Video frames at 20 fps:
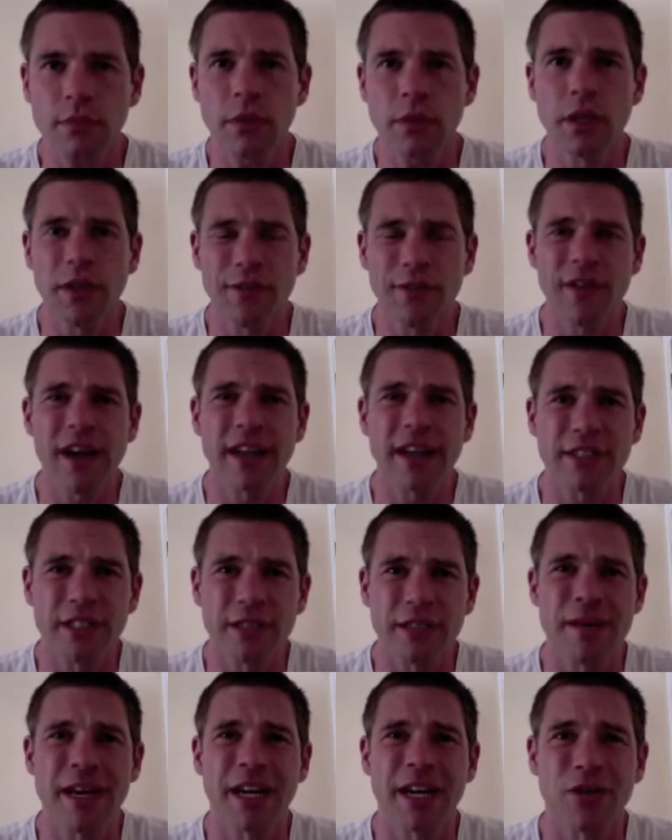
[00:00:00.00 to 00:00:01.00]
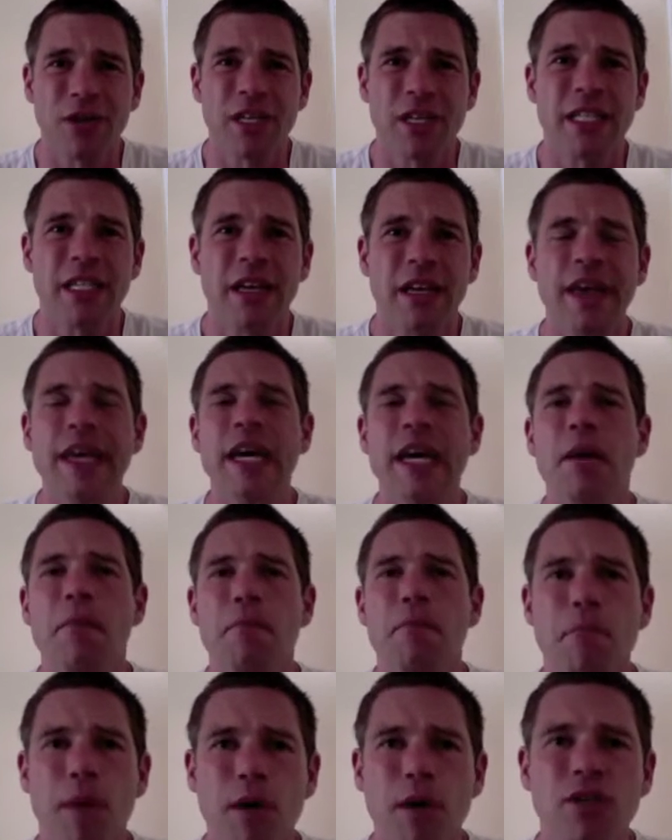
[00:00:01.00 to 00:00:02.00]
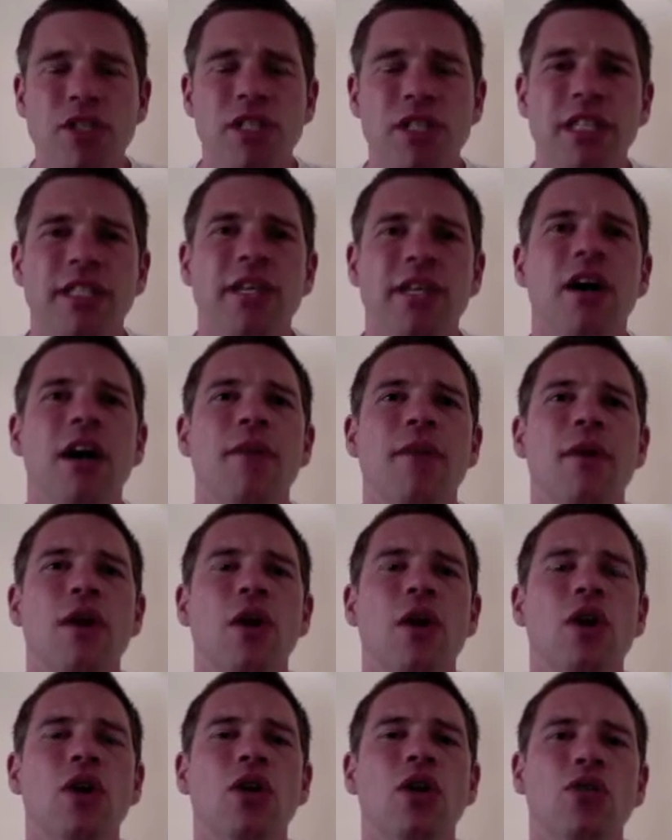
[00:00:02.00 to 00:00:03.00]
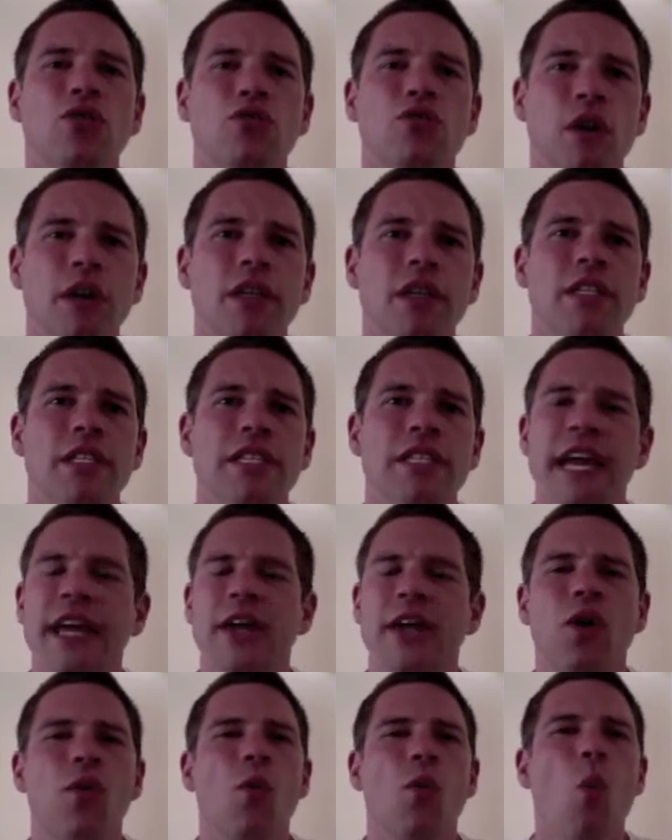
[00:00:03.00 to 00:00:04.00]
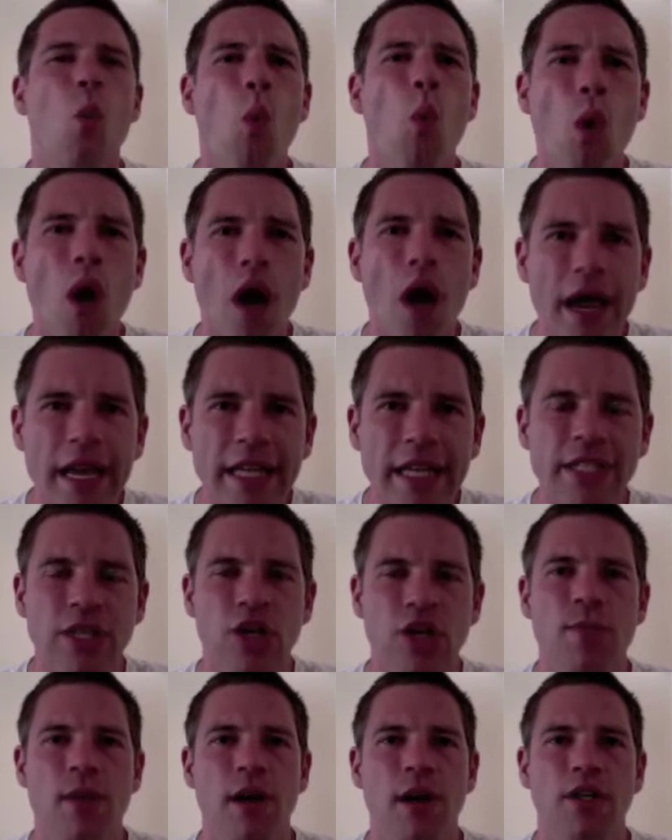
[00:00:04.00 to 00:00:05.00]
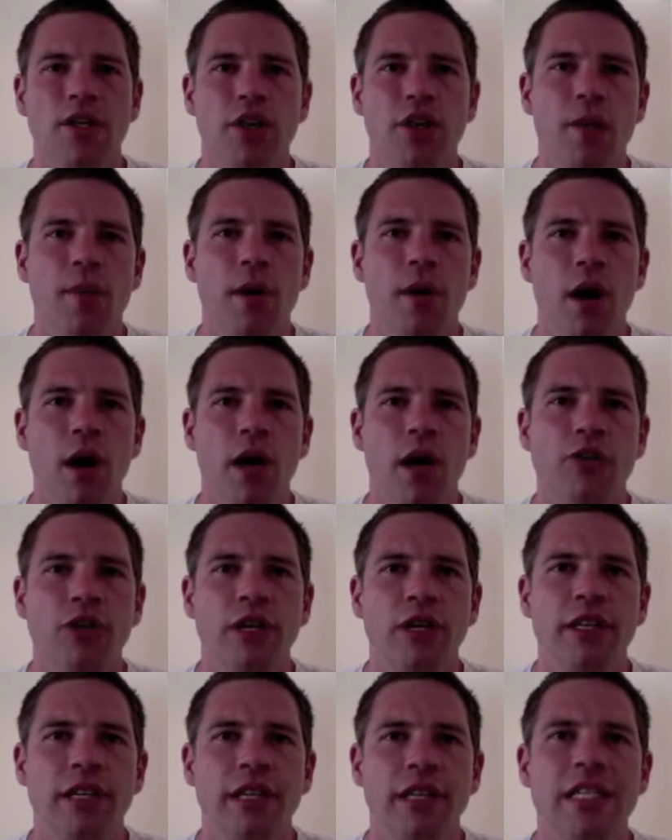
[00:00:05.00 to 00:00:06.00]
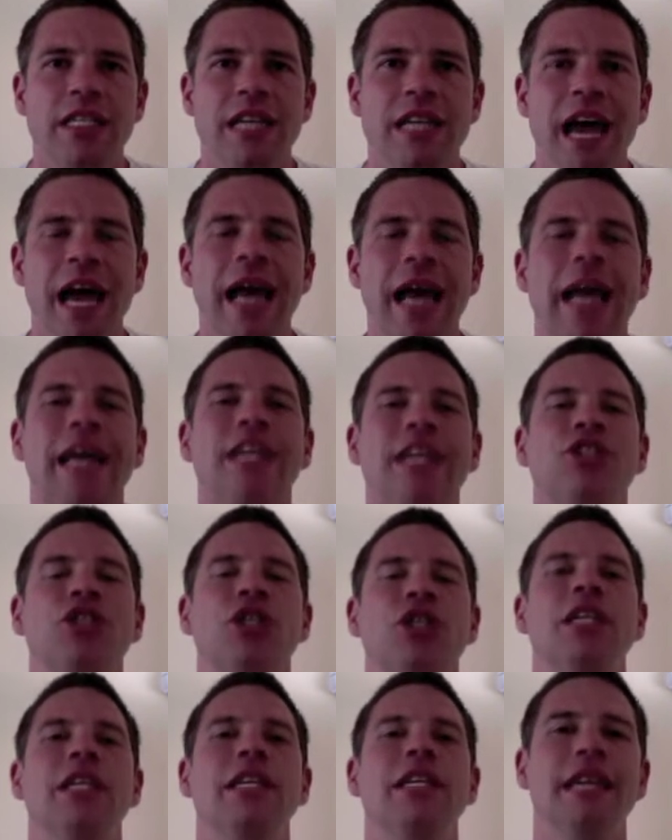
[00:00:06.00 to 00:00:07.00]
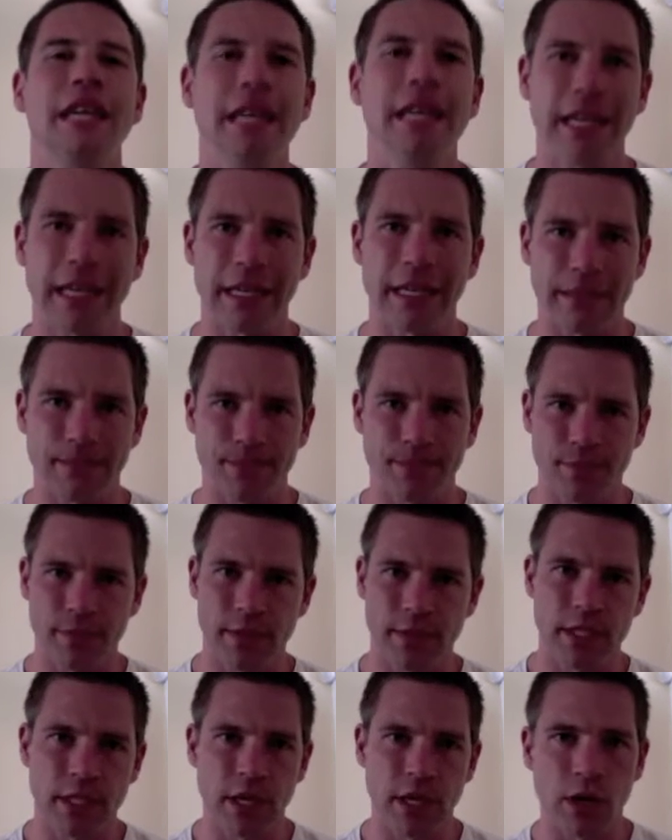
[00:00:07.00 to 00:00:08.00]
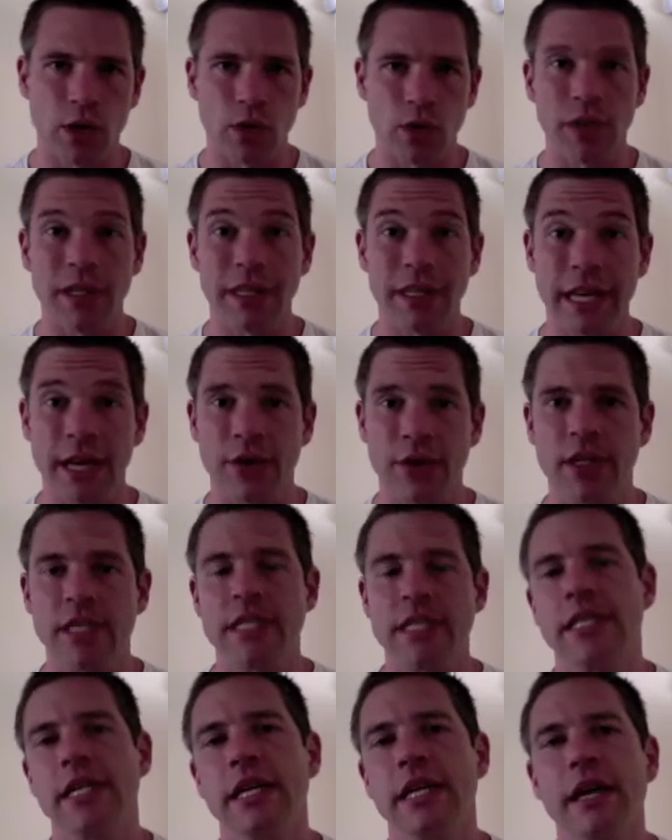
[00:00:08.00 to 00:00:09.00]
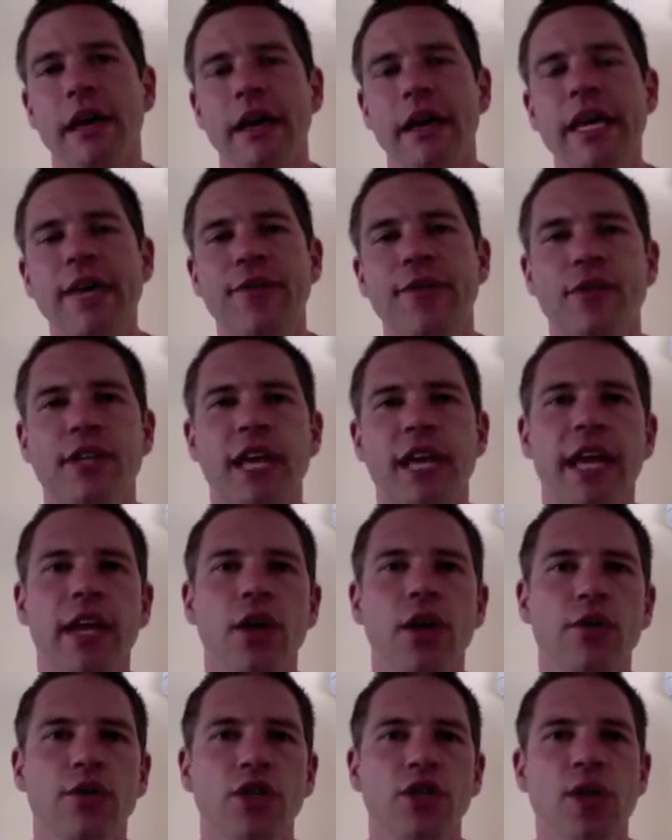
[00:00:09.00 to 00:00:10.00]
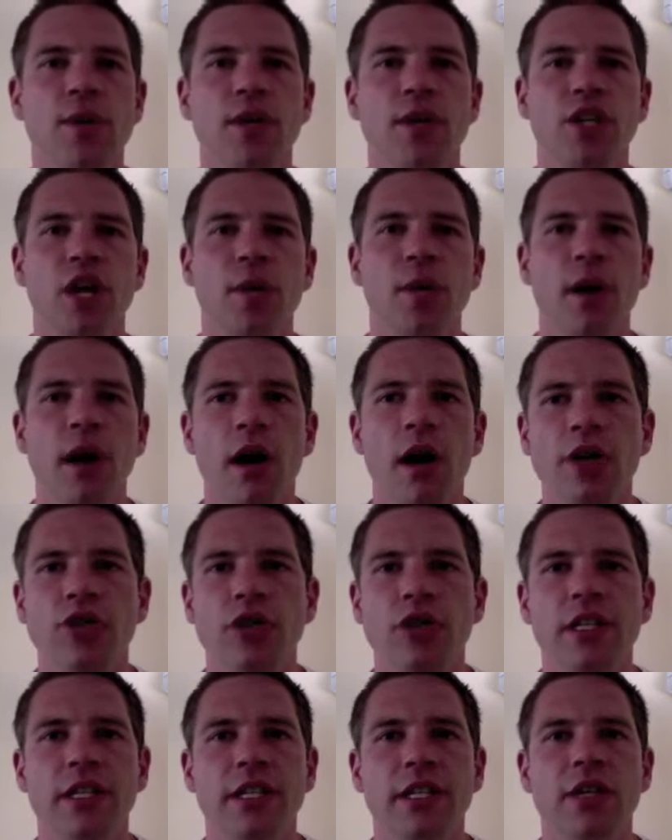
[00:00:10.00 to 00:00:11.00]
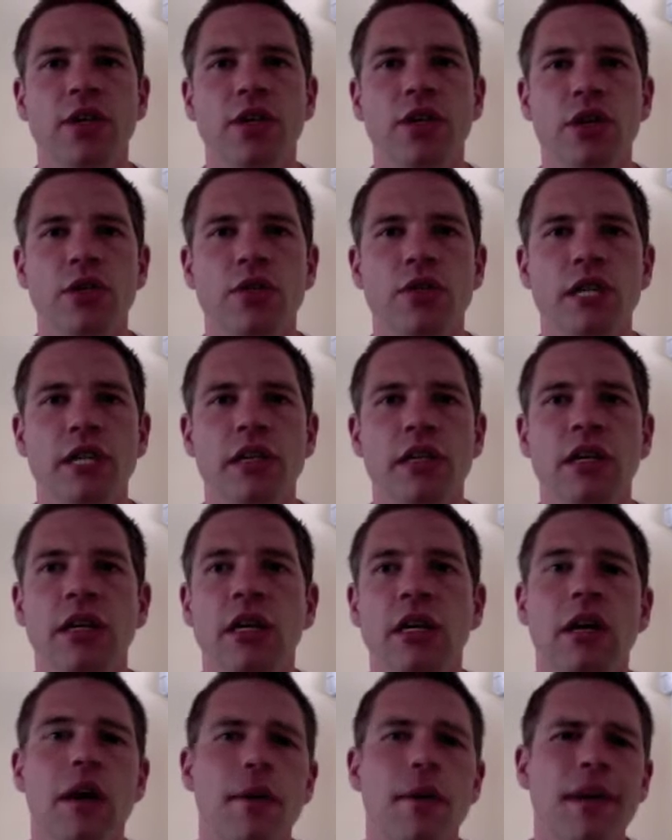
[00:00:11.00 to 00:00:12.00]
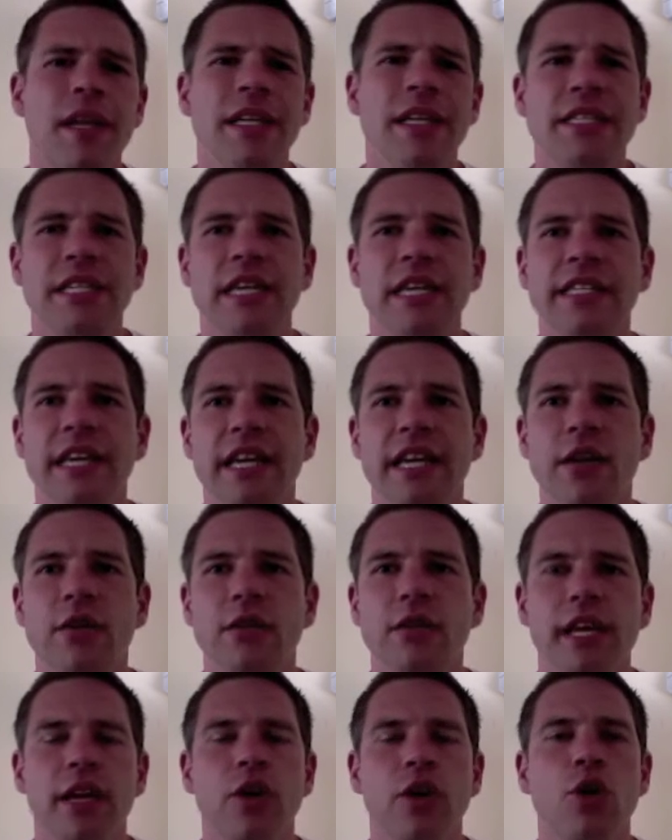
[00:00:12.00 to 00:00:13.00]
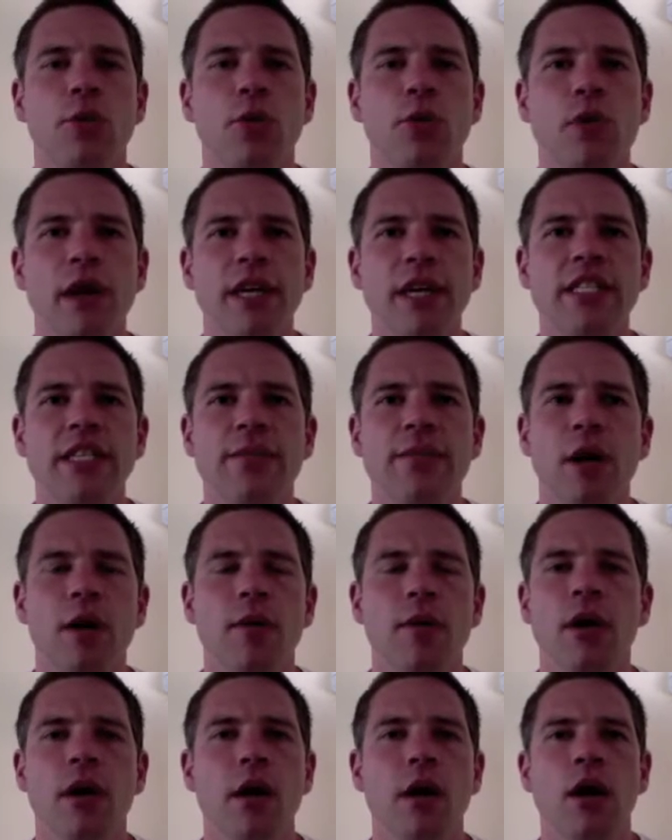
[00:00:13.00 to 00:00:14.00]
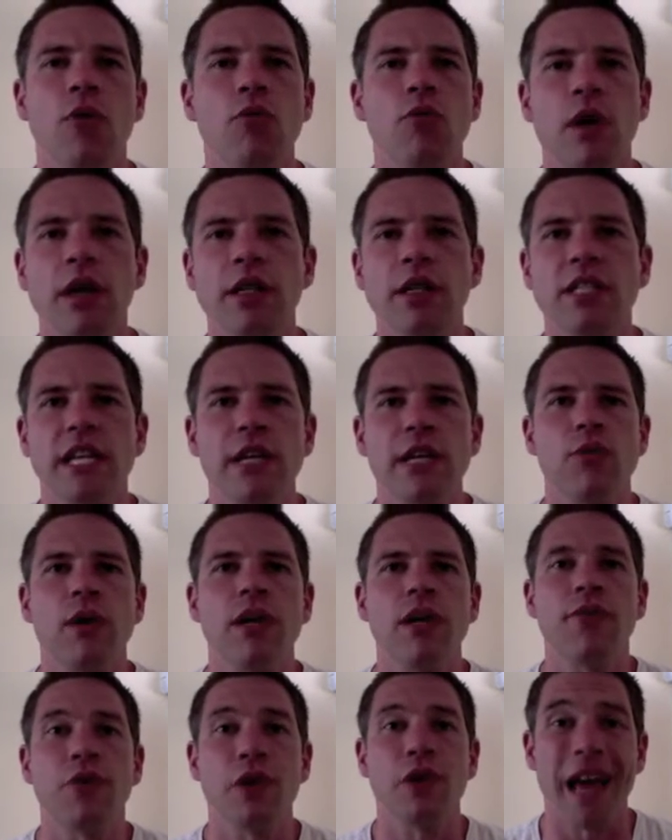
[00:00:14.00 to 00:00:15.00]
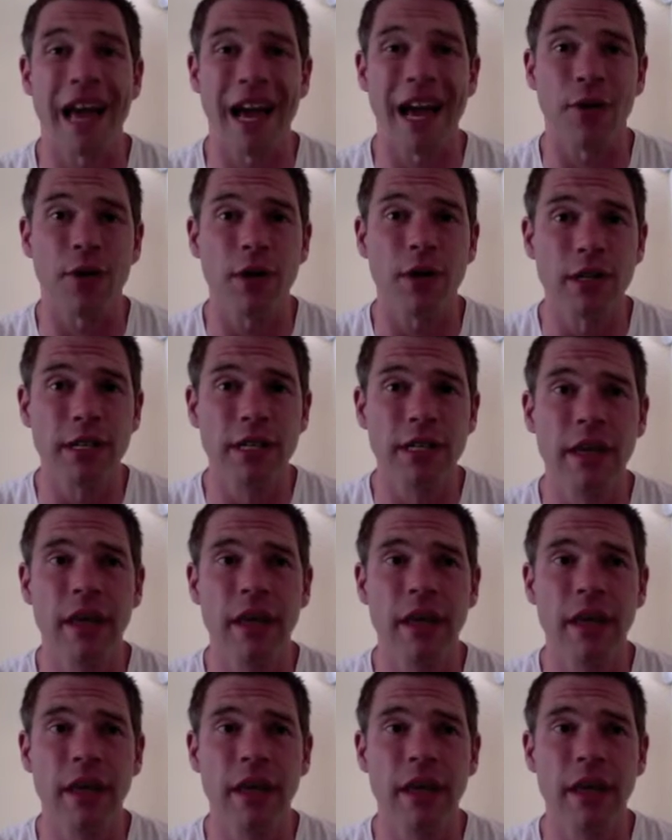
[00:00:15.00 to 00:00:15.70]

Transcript: The fact of the matter is, most of the time, runners take on way too much carbohydrate than is actually needed. So there it is. If you're taking on too much carbohydrate, then you're using, let's say take a normal race. You might a run, say you're running for an hour